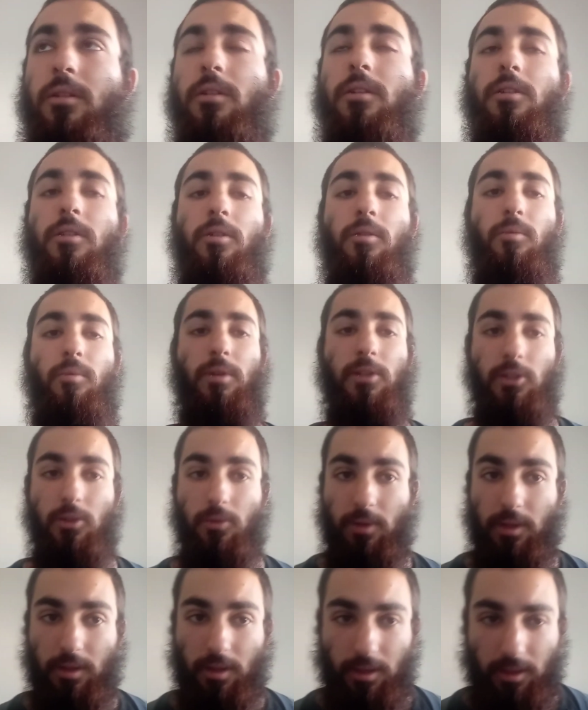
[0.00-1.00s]
you know, when you're
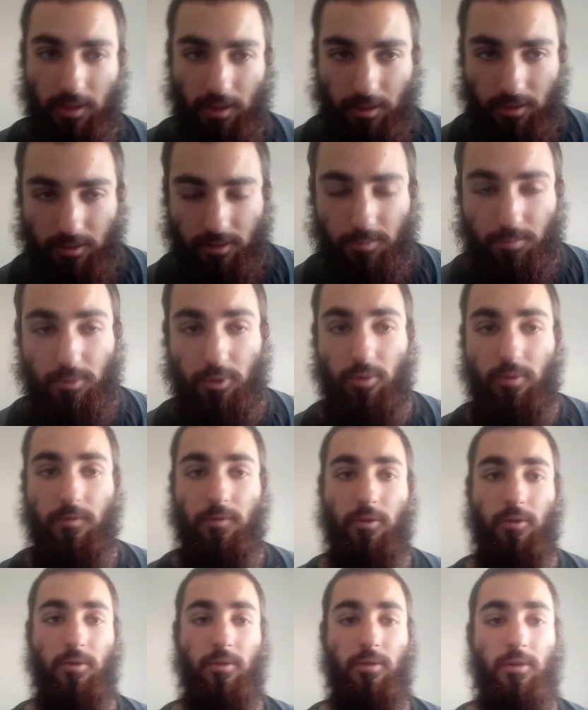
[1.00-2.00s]
with a young,
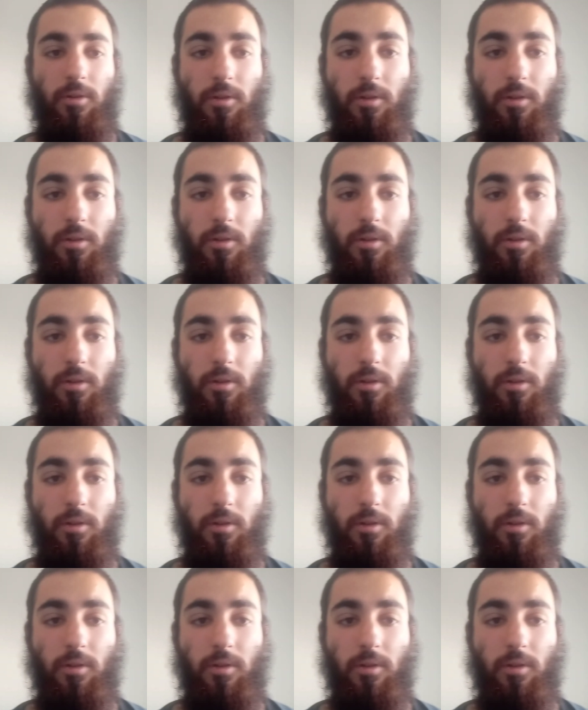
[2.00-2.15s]
beautiful